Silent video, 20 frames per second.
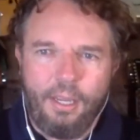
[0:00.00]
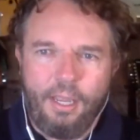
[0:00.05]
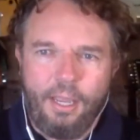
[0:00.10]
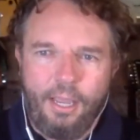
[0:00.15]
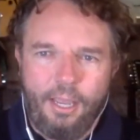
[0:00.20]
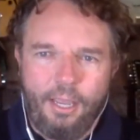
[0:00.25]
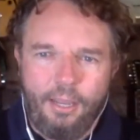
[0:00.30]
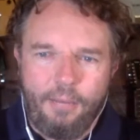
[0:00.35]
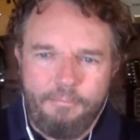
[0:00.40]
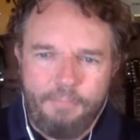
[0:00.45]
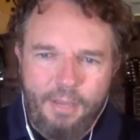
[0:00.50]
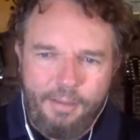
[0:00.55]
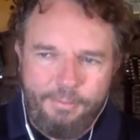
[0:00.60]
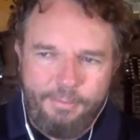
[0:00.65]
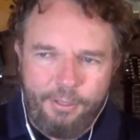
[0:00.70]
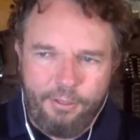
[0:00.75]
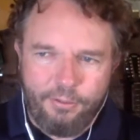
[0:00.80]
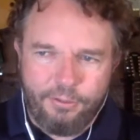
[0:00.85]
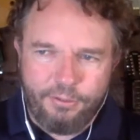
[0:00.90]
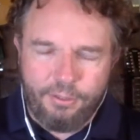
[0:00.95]
and
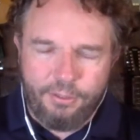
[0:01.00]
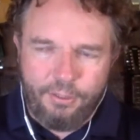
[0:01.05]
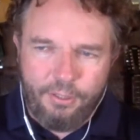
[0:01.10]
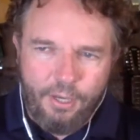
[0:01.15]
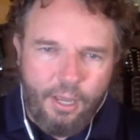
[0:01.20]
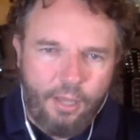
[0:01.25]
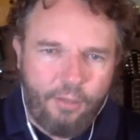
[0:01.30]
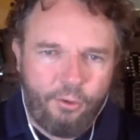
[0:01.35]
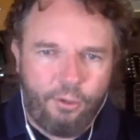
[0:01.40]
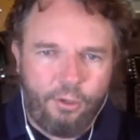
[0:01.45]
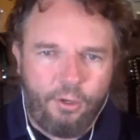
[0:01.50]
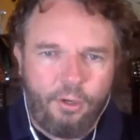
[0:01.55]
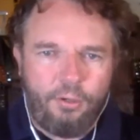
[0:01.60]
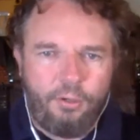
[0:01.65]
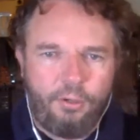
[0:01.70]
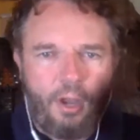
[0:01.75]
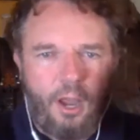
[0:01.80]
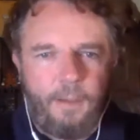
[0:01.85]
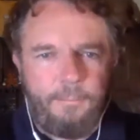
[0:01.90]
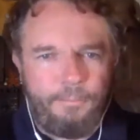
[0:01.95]
maybe there's another
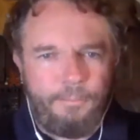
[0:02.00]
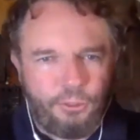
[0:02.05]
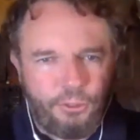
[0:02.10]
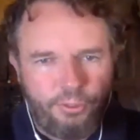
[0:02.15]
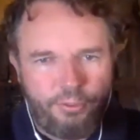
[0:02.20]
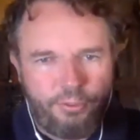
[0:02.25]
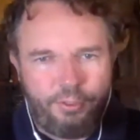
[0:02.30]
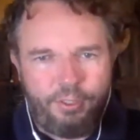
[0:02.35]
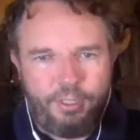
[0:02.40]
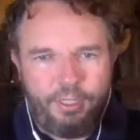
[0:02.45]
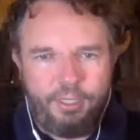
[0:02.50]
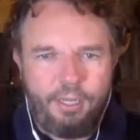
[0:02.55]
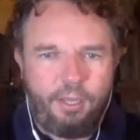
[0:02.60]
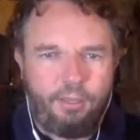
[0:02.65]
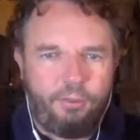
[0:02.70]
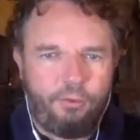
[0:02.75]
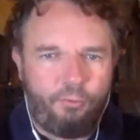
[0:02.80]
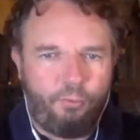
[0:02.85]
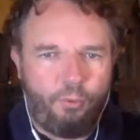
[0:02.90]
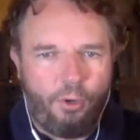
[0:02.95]
opportunity
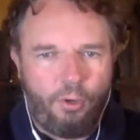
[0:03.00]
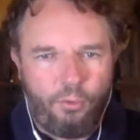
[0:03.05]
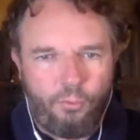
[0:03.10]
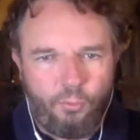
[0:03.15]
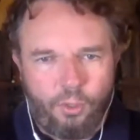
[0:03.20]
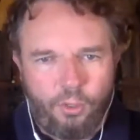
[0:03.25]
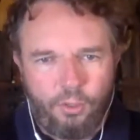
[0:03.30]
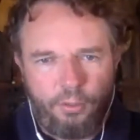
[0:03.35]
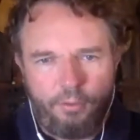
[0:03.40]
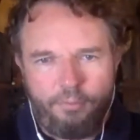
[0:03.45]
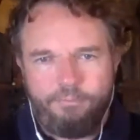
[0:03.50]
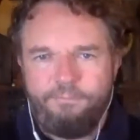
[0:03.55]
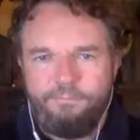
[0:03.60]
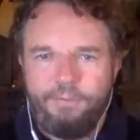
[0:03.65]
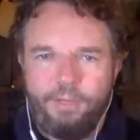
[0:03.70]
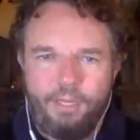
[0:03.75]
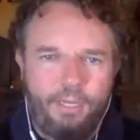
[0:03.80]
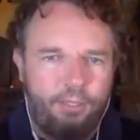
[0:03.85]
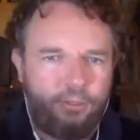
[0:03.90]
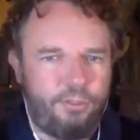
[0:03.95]
down the road where it'll
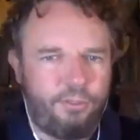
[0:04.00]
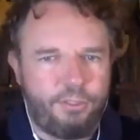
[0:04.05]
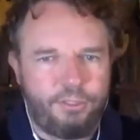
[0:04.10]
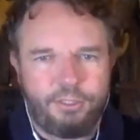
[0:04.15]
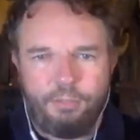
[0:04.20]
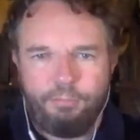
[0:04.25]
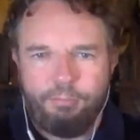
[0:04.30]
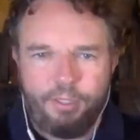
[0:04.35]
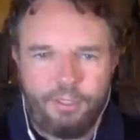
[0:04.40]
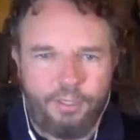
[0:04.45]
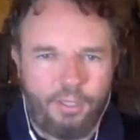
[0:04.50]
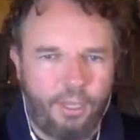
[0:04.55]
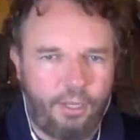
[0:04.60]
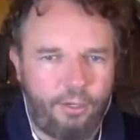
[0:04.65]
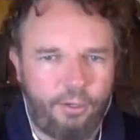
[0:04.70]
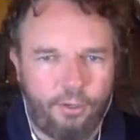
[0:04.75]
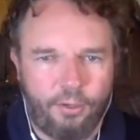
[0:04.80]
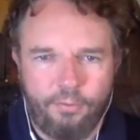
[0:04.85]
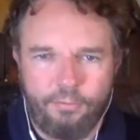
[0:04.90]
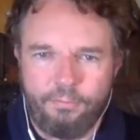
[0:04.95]
fit into something
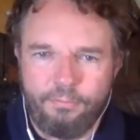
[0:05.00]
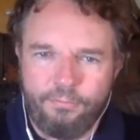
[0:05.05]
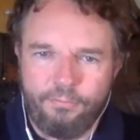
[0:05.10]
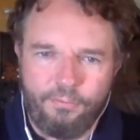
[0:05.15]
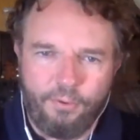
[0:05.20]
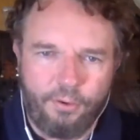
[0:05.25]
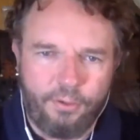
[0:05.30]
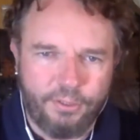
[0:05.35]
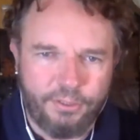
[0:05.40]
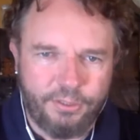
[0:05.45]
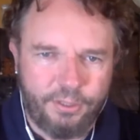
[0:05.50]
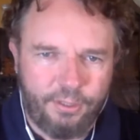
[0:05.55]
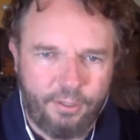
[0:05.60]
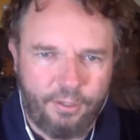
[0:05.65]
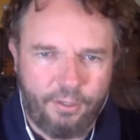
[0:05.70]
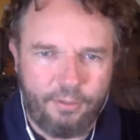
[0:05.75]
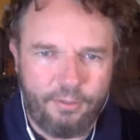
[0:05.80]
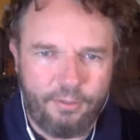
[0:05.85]
that you're focusing on.